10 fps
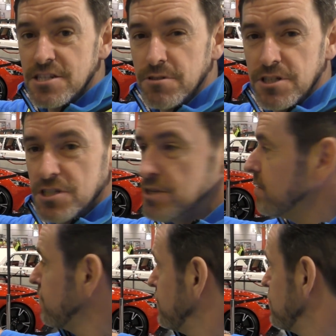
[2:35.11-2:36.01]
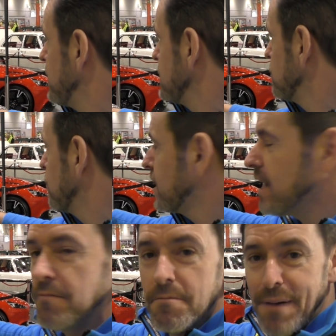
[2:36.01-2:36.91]
So we're just doing a few things. We've got a
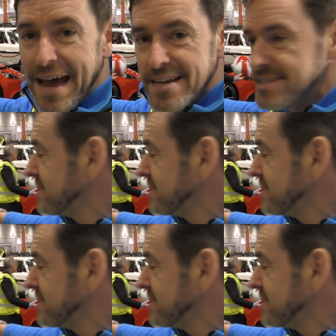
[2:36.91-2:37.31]
couple of banners.